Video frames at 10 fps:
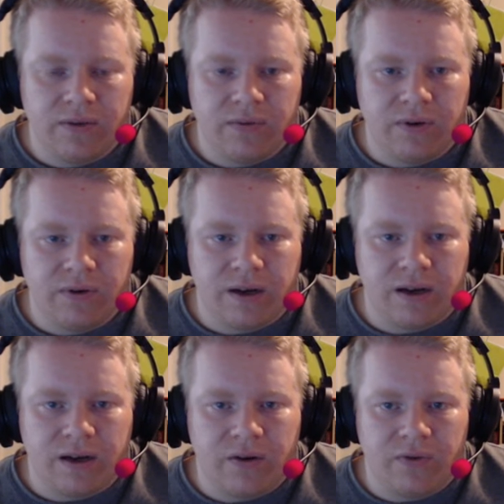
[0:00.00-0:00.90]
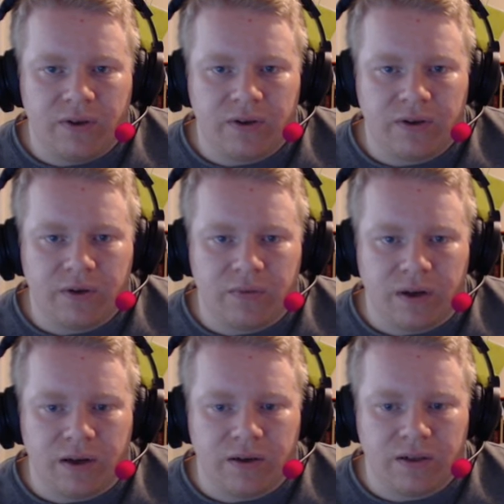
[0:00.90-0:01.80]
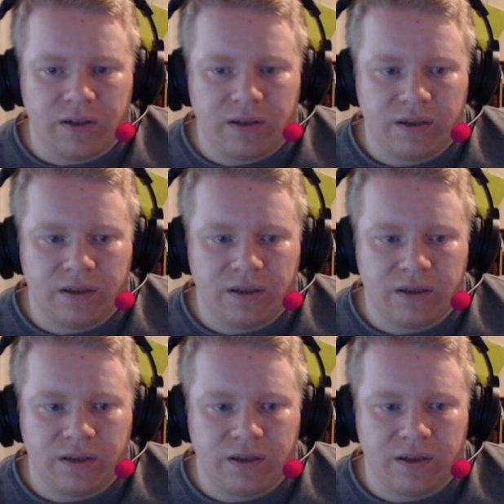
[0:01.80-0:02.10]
Well, I can't offer you too much.